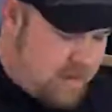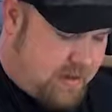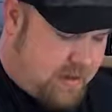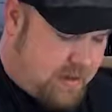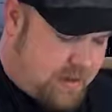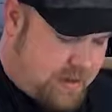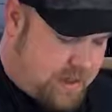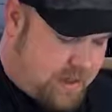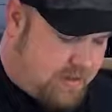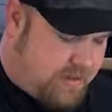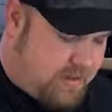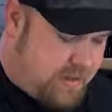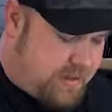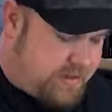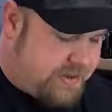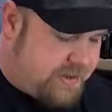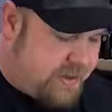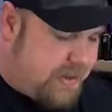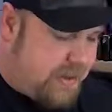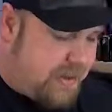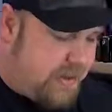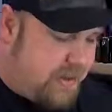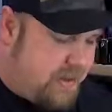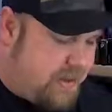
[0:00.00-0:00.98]
kind of wish
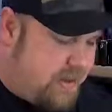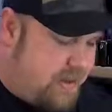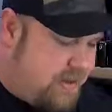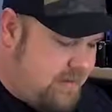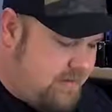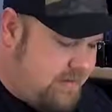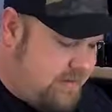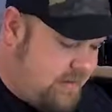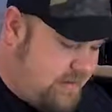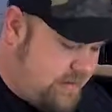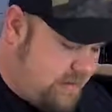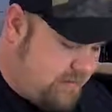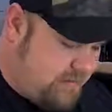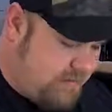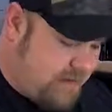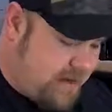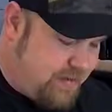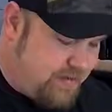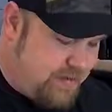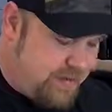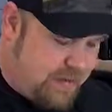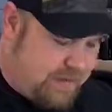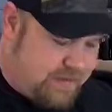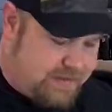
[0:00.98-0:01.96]
they, you know,
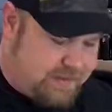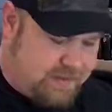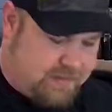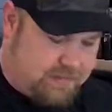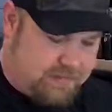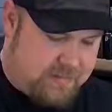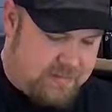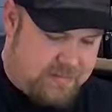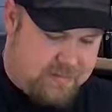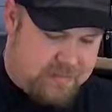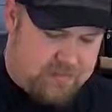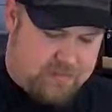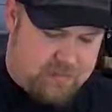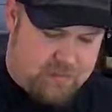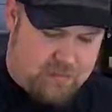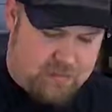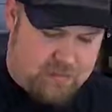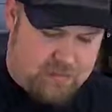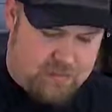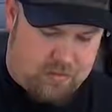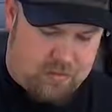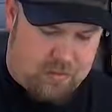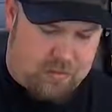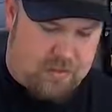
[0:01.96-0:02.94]
made things a little bit
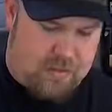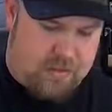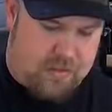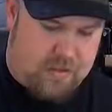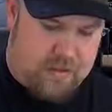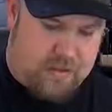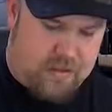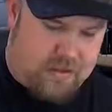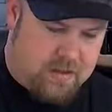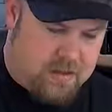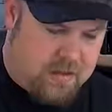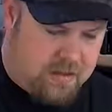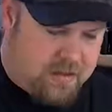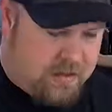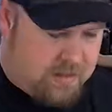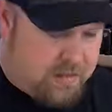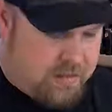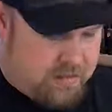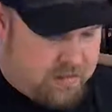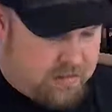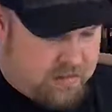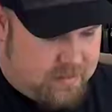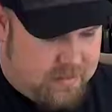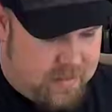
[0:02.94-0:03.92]
more,
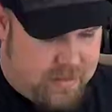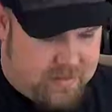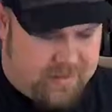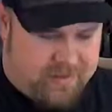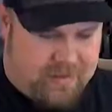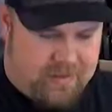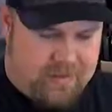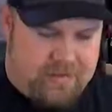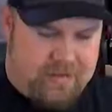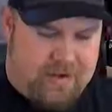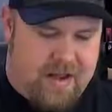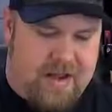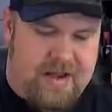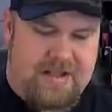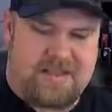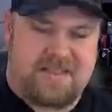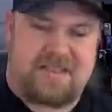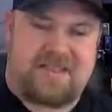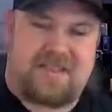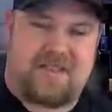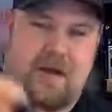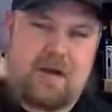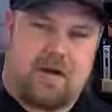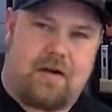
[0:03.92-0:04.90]
I don't know, not
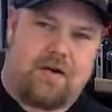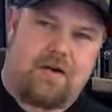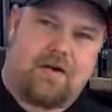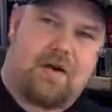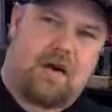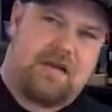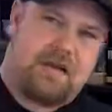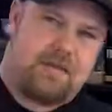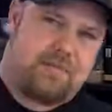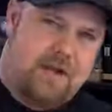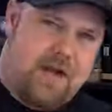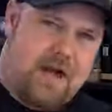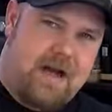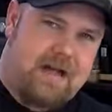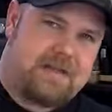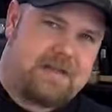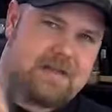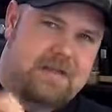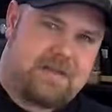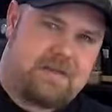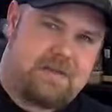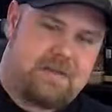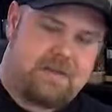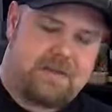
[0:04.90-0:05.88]
as dark on the pod
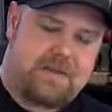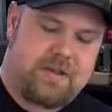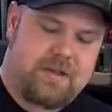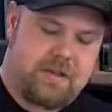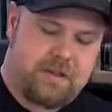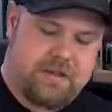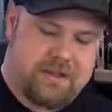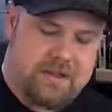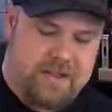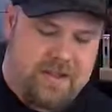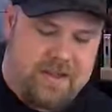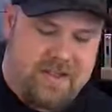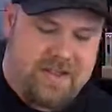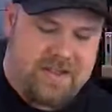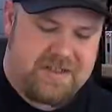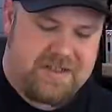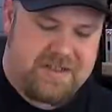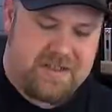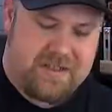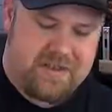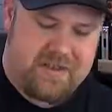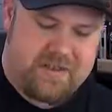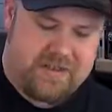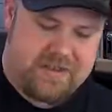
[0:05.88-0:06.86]
system, so it was
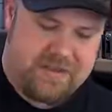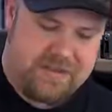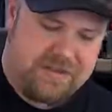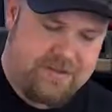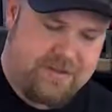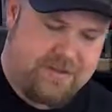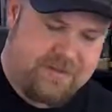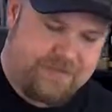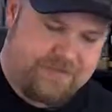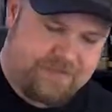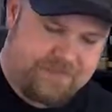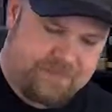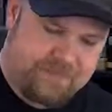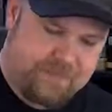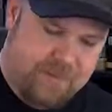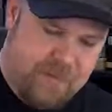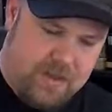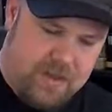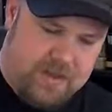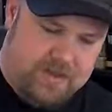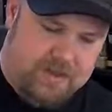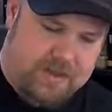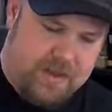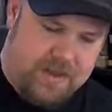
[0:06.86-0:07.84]
easier to
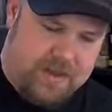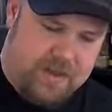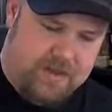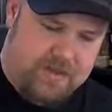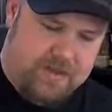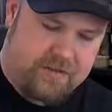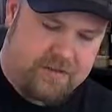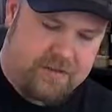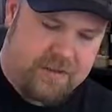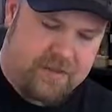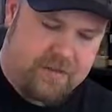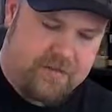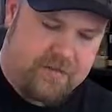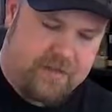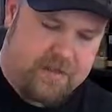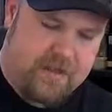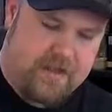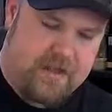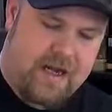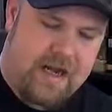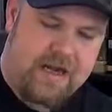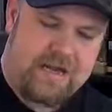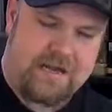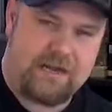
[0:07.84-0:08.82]
check out your
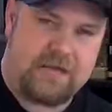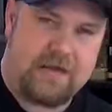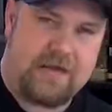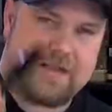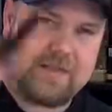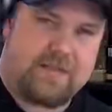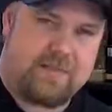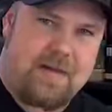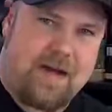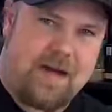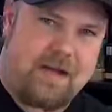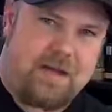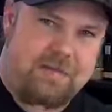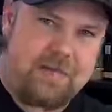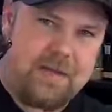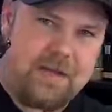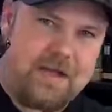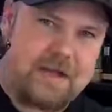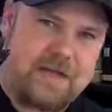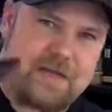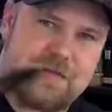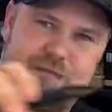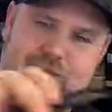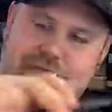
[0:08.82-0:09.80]
liquid. I do like the
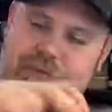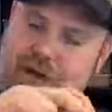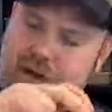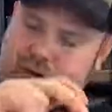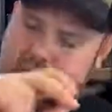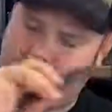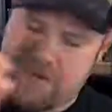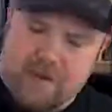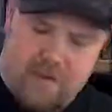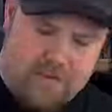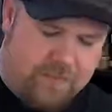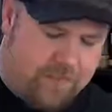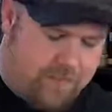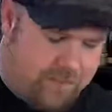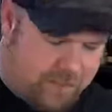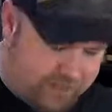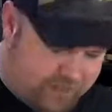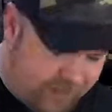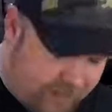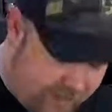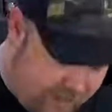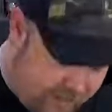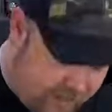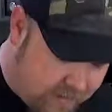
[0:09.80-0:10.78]
mouthpiece, very,
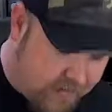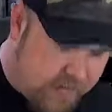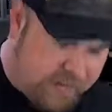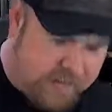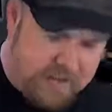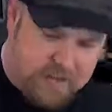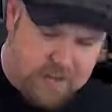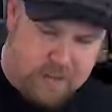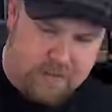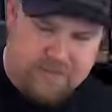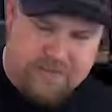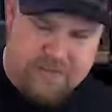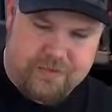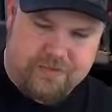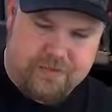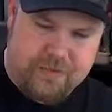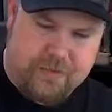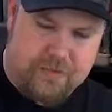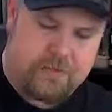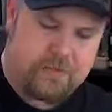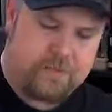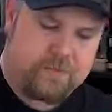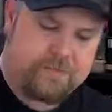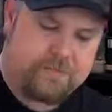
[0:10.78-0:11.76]
very
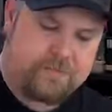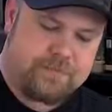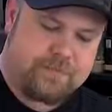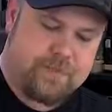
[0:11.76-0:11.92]
comfortable,